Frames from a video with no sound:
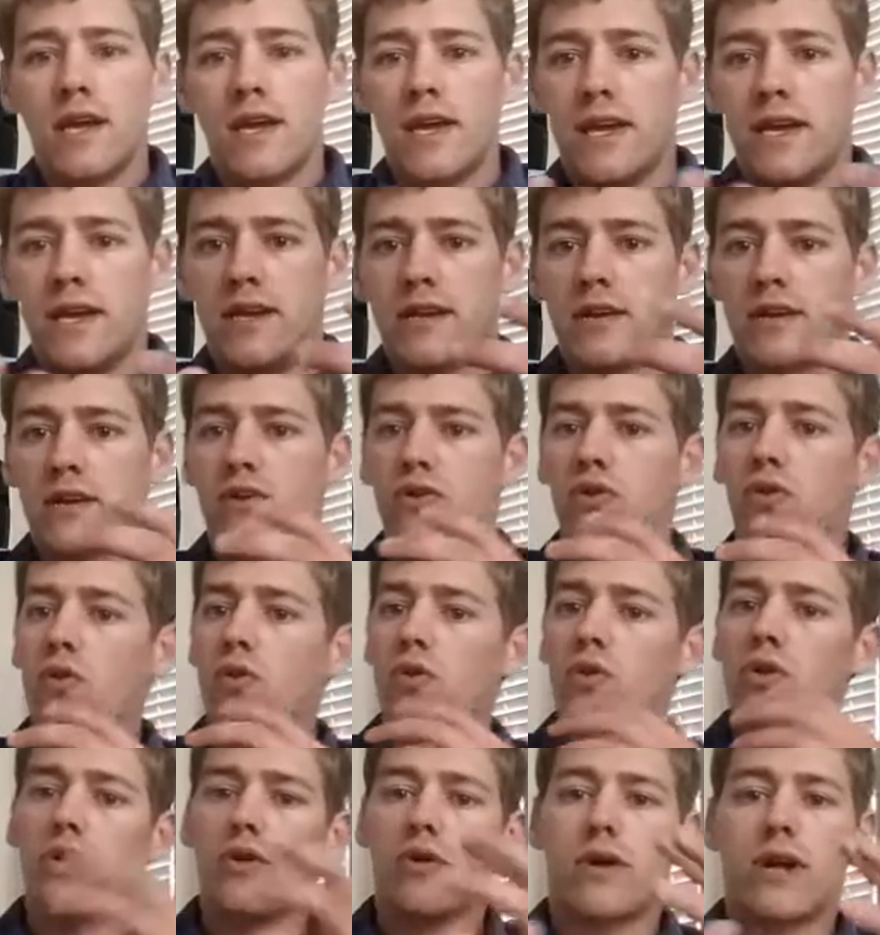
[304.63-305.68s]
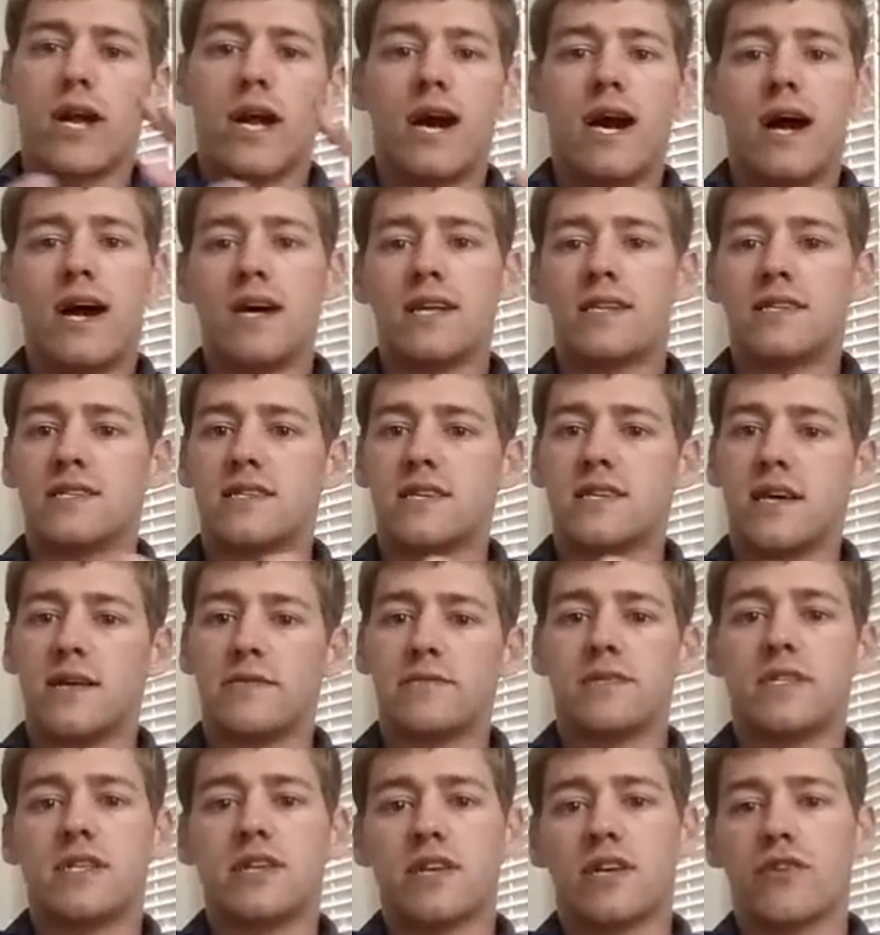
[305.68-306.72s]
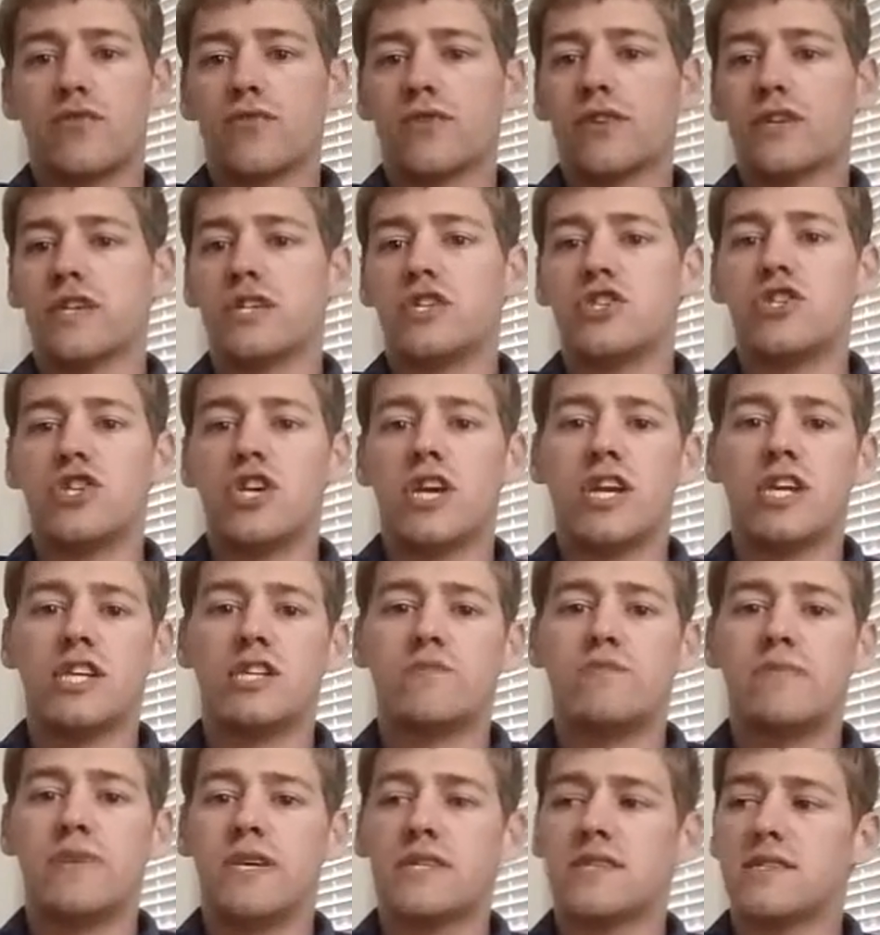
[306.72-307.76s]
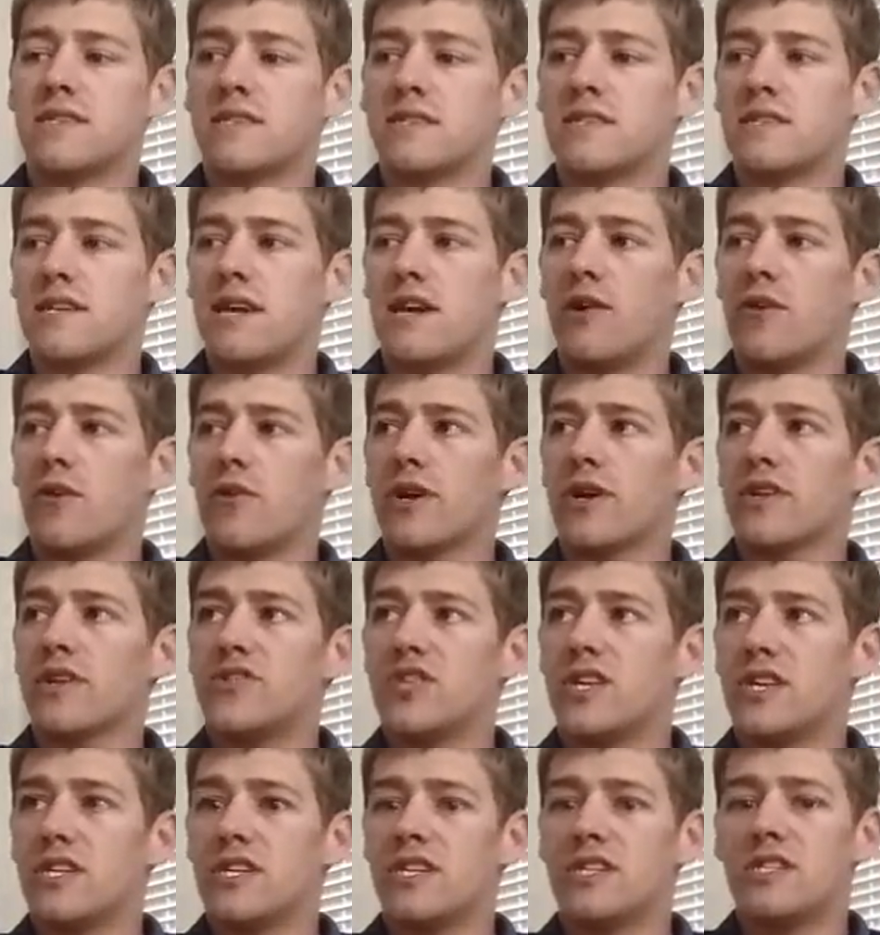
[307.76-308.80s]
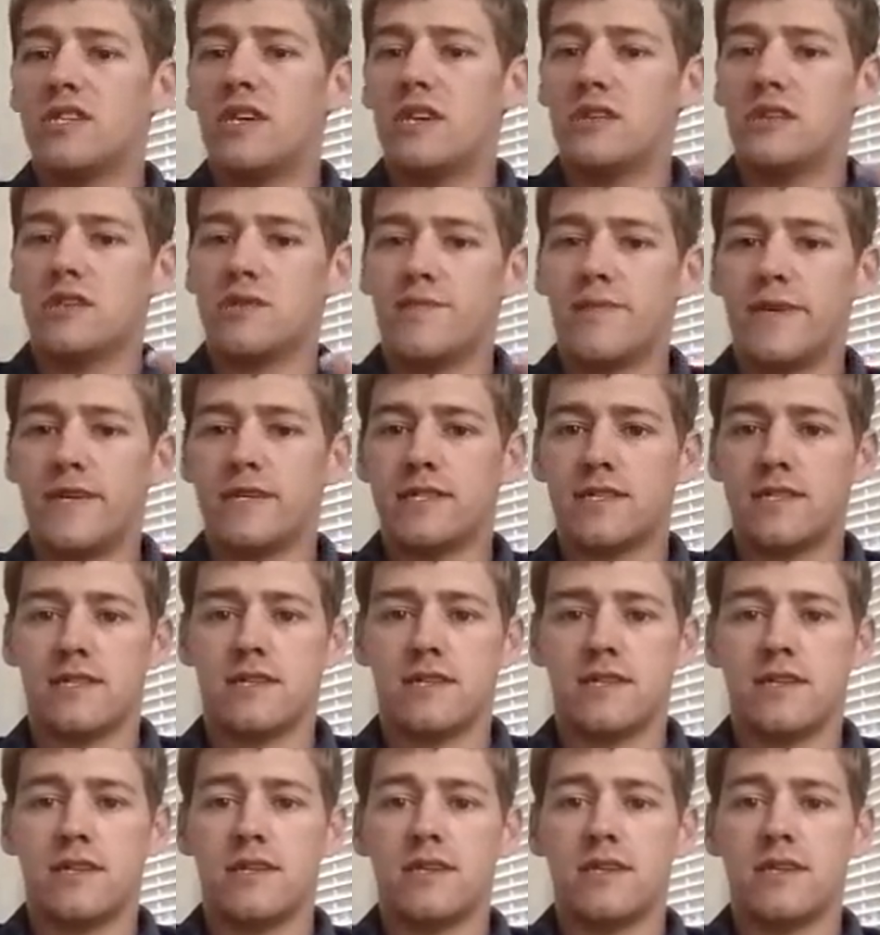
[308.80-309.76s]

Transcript: and cool little concepts that can really change business and how we're going to change each other's business.